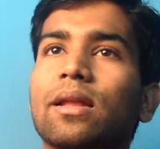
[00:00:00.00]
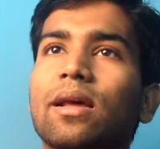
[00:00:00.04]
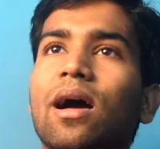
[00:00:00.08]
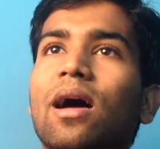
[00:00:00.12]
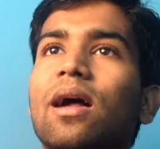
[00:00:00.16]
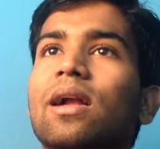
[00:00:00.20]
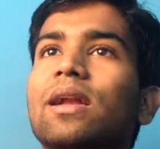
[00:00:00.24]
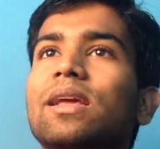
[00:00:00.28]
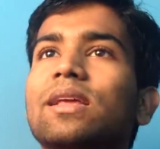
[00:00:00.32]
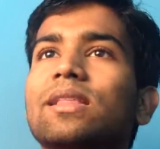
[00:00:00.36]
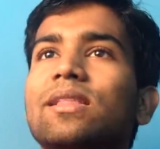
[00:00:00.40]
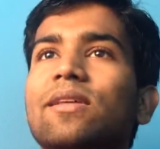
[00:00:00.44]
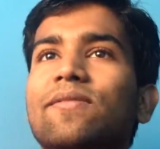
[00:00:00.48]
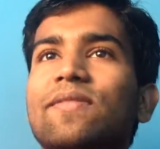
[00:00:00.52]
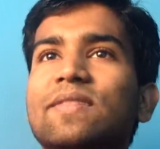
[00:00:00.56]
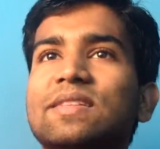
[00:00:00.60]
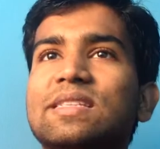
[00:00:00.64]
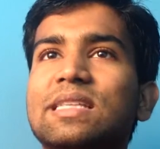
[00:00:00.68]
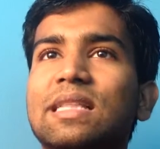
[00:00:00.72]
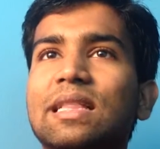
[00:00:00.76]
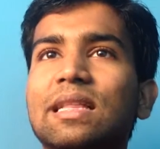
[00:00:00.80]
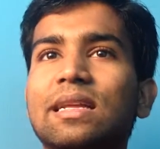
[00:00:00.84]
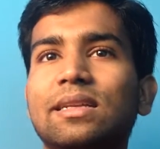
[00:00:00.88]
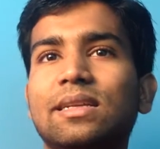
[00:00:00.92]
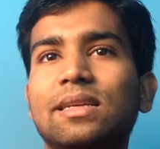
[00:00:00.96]
regarding the
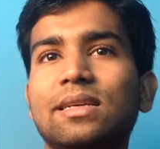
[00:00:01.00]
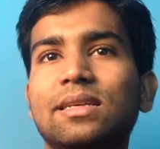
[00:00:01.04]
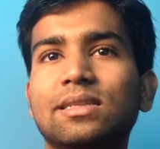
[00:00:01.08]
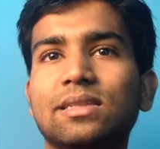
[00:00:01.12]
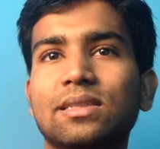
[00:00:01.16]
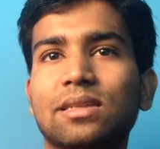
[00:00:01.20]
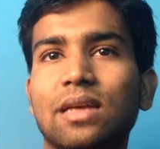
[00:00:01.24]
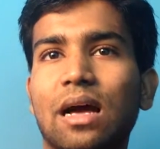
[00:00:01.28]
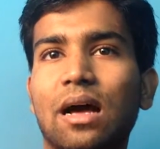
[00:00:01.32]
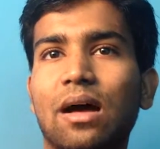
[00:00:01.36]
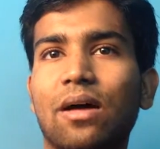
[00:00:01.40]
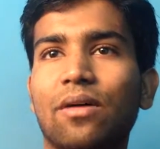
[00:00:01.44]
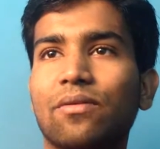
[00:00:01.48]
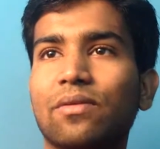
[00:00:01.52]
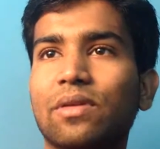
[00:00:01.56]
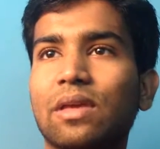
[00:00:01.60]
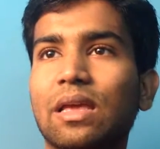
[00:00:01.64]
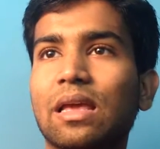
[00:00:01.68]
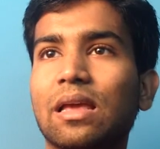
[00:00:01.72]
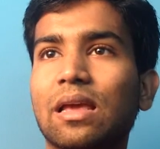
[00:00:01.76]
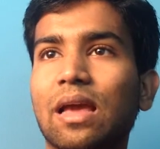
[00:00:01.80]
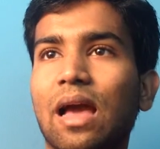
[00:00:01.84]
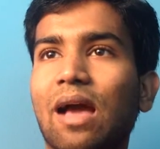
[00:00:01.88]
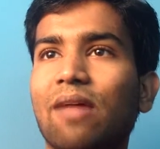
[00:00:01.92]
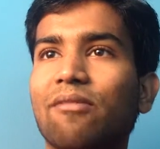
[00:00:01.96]
facilities uh,
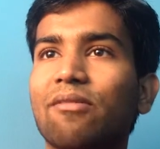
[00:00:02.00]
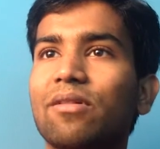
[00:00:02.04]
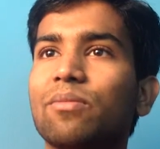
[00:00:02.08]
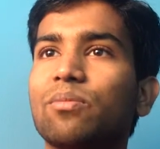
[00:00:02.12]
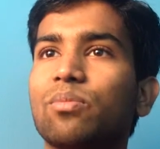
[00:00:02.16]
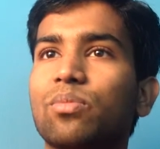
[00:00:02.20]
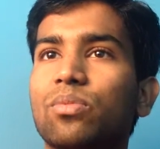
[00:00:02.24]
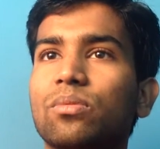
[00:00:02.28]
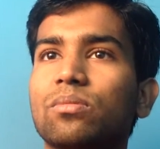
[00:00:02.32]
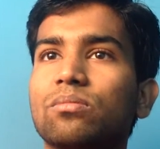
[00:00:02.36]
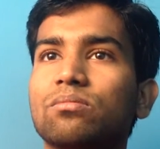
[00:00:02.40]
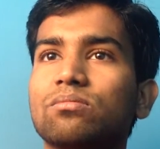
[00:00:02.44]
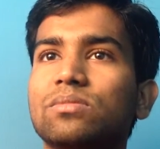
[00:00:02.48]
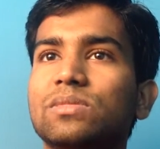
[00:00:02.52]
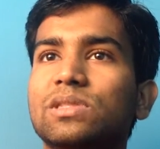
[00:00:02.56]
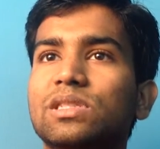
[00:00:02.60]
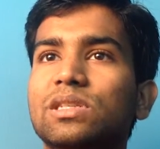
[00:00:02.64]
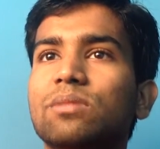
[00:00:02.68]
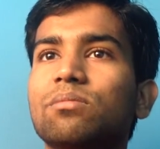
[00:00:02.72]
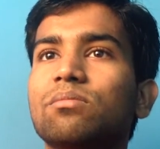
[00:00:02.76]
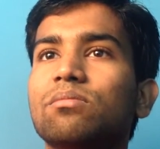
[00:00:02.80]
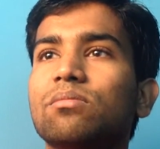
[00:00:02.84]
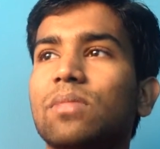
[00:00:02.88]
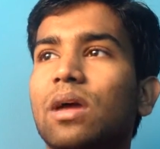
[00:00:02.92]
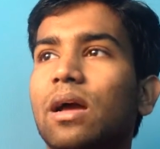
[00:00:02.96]
we have a
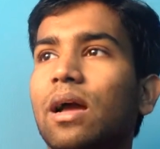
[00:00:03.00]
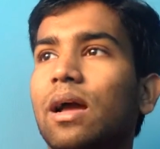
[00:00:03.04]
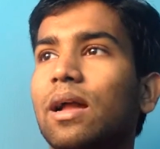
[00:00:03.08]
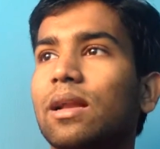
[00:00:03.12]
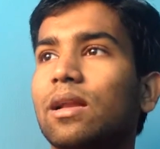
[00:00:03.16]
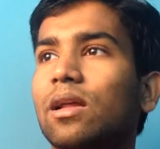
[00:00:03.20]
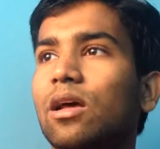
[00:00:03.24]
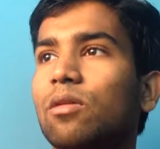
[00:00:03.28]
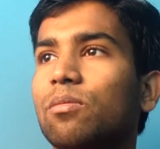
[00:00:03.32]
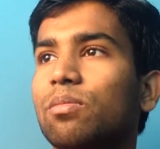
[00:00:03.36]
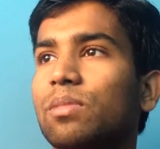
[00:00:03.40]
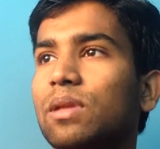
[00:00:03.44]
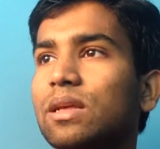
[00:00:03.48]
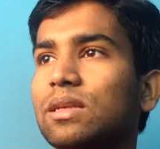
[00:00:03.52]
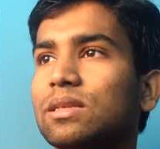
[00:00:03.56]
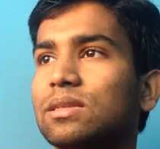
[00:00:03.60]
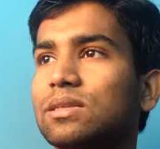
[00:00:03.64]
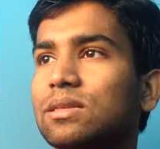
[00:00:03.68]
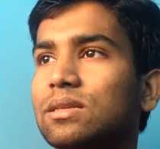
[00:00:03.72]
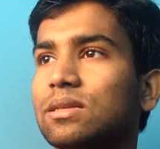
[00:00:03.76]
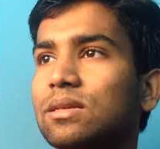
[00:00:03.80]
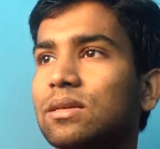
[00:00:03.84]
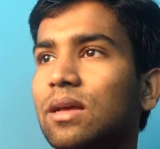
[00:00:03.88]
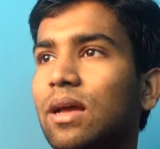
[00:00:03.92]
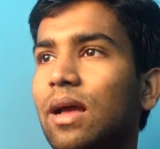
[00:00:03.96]
gym at our
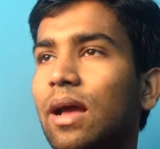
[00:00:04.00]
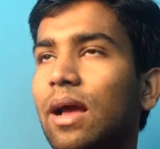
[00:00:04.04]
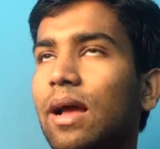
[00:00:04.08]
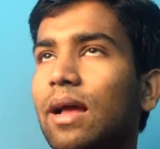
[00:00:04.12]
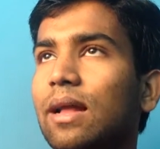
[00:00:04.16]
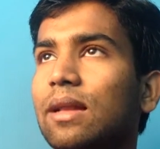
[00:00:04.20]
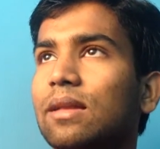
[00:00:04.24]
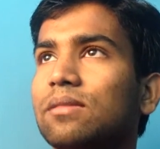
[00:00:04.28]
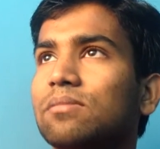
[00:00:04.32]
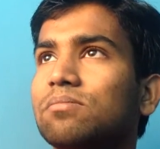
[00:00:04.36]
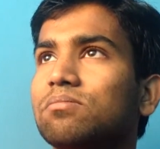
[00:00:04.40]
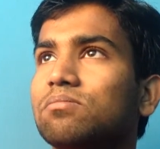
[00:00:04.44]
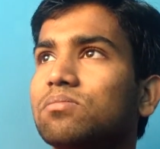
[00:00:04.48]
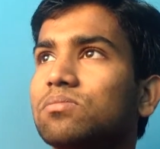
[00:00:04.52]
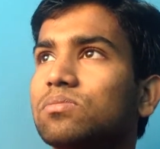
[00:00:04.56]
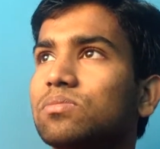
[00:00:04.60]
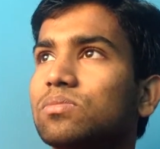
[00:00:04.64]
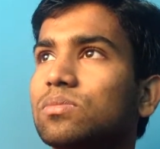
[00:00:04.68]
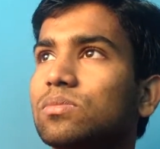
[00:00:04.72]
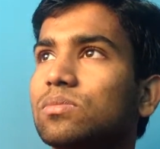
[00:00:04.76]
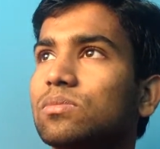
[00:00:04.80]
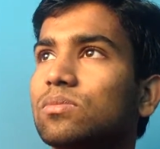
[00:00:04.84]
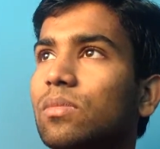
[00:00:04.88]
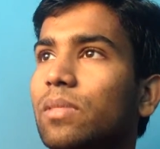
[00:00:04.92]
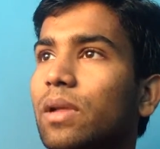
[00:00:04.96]
place and
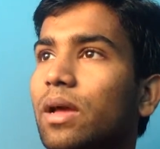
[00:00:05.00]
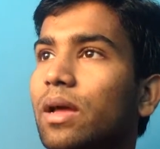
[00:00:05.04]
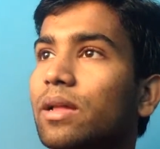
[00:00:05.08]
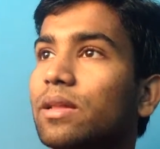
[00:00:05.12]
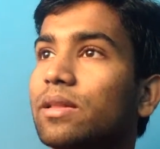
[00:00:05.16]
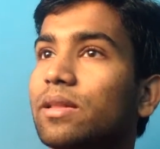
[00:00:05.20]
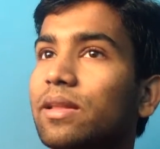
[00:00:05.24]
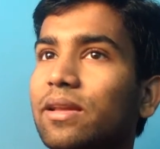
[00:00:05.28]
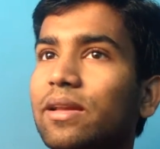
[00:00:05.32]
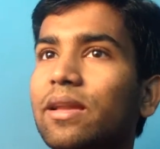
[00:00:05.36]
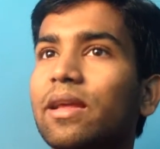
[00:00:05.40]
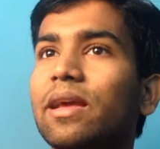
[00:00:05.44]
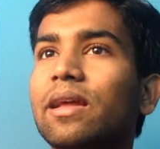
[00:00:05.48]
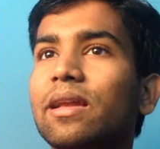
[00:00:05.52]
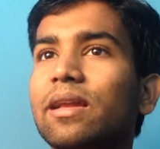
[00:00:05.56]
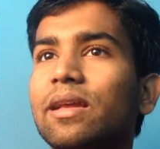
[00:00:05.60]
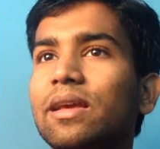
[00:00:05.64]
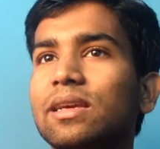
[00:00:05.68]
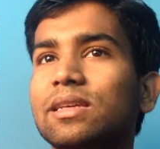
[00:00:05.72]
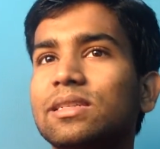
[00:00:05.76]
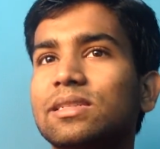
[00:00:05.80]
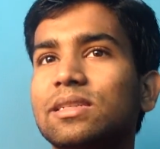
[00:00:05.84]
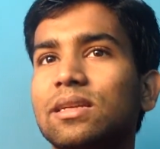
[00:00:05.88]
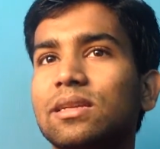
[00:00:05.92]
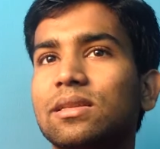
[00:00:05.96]
the
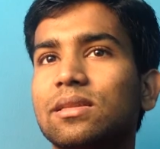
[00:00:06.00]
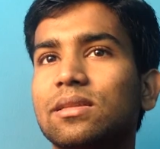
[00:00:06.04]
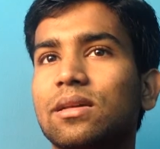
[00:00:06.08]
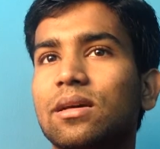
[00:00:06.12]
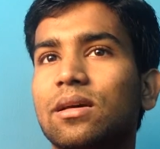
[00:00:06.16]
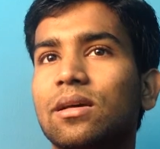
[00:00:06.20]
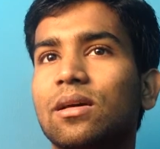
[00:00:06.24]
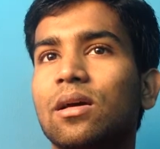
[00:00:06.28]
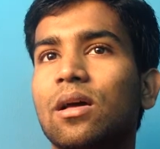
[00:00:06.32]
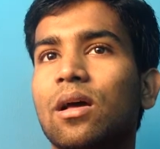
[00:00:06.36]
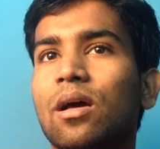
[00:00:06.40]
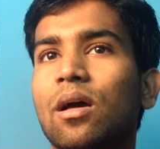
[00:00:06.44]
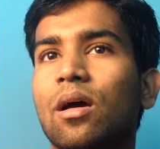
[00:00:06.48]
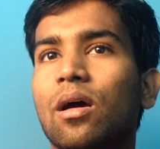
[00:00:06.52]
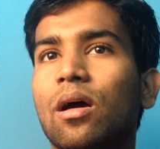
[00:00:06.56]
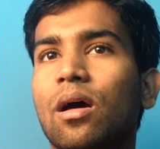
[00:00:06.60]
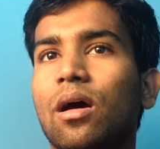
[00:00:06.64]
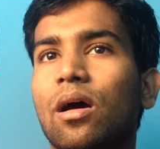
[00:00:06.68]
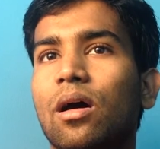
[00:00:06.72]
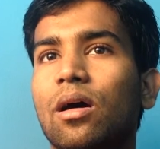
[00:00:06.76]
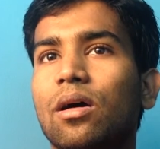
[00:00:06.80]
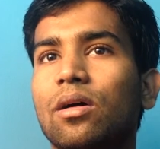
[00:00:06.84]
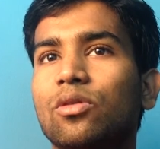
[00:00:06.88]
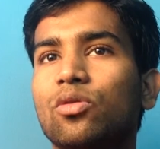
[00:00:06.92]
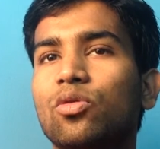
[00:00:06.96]
recreation uh,
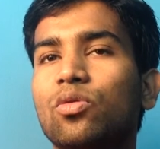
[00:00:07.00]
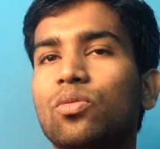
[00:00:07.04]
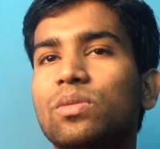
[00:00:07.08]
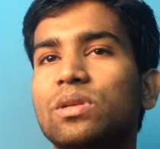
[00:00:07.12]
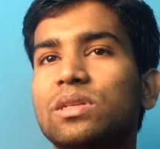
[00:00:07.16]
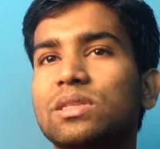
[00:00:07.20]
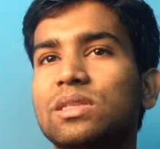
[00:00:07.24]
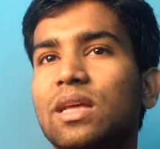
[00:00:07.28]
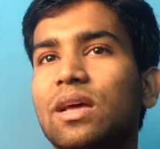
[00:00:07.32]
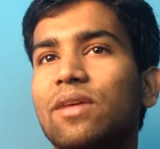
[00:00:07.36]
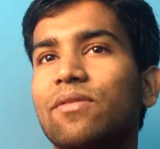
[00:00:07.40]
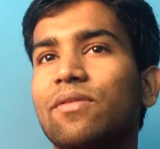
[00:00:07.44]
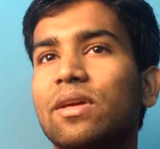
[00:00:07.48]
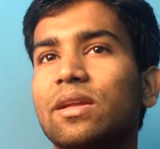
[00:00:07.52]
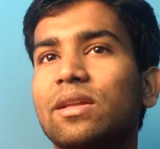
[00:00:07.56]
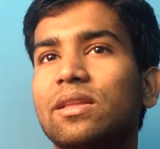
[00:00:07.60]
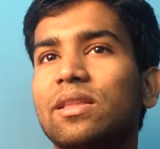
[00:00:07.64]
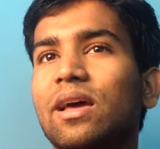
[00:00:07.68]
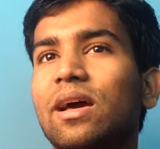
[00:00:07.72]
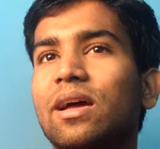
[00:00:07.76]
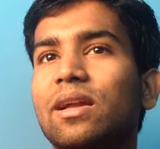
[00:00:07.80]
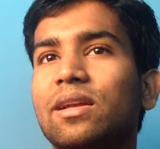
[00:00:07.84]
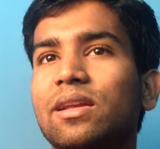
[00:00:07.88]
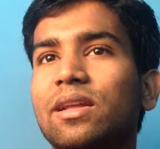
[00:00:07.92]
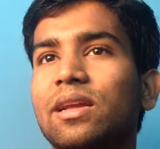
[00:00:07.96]
uh, room is there
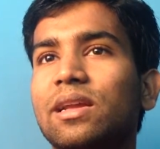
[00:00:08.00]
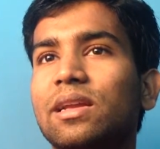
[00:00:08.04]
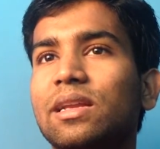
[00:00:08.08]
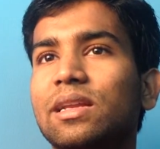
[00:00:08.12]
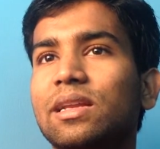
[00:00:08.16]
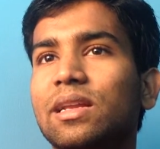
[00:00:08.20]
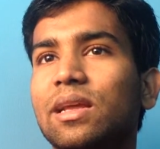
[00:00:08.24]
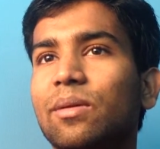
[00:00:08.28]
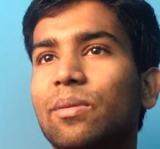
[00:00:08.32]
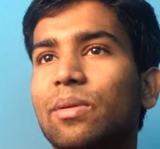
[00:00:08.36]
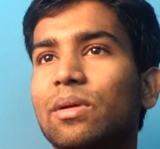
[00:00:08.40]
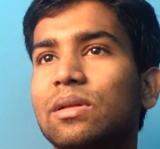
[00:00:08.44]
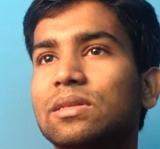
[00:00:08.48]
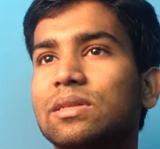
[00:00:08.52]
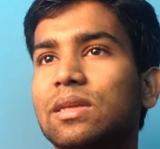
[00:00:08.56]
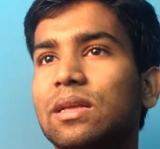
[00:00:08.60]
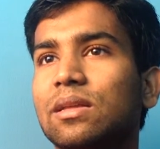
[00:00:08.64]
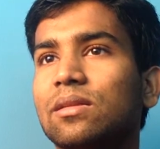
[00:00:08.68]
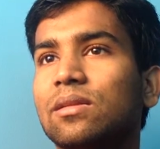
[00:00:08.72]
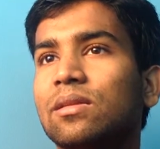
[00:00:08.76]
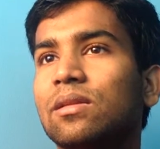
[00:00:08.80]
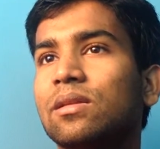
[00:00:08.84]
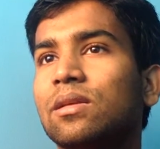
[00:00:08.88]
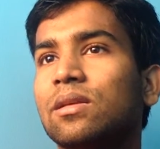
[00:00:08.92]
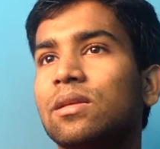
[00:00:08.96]
where there are TT tables
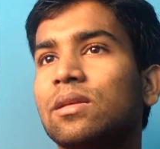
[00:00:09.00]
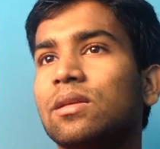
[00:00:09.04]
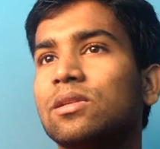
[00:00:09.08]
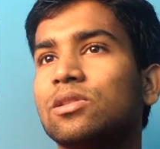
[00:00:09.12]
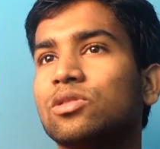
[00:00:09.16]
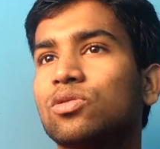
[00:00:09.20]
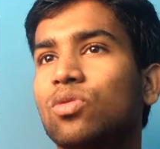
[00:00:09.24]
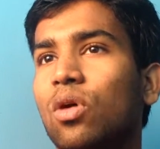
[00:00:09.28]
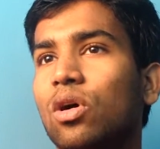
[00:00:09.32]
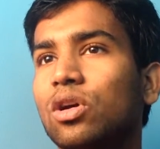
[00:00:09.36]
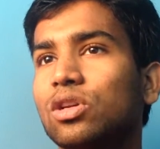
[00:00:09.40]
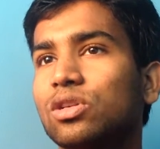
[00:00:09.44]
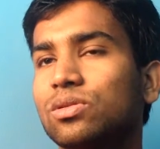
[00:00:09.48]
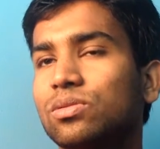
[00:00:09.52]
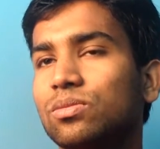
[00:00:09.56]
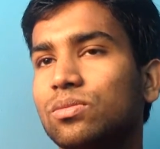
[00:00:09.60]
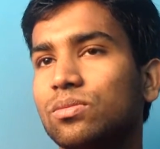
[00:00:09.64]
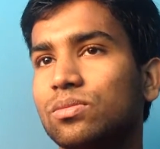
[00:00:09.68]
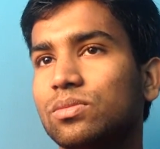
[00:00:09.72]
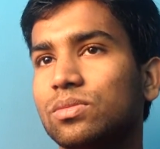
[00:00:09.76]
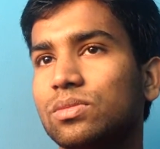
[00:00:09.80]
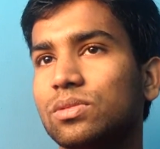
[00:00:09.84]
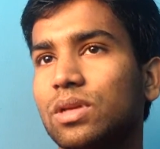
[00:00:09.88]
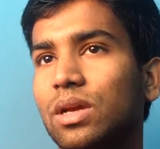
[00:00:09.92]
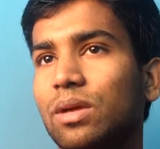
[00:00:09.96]
and squash
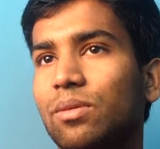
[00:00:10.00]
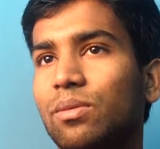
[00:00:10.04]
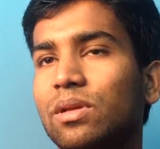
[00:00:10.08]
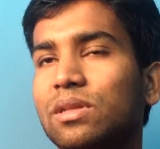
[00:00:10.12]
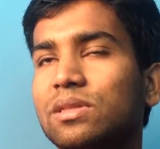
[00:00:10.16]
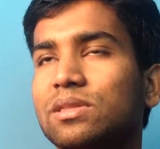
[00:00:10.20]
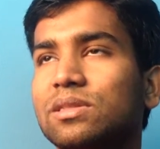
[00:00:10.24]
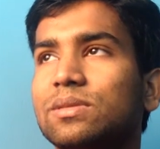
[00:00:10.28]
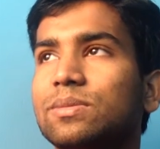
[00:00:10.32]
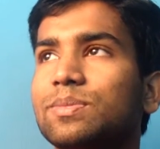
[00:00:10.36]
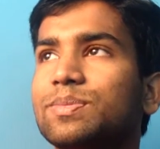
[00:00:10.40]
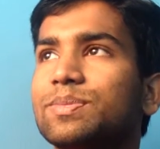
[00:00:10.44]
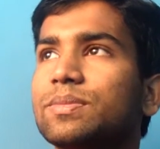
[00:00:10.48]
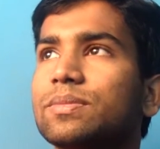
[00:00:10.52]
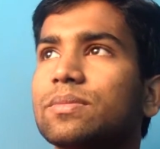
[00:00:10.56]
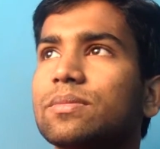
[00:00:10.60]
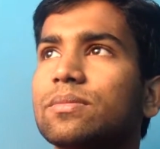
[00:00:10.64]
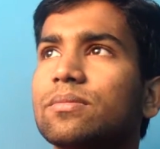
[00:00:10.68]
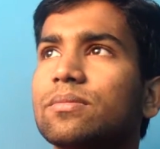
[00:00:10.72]
tables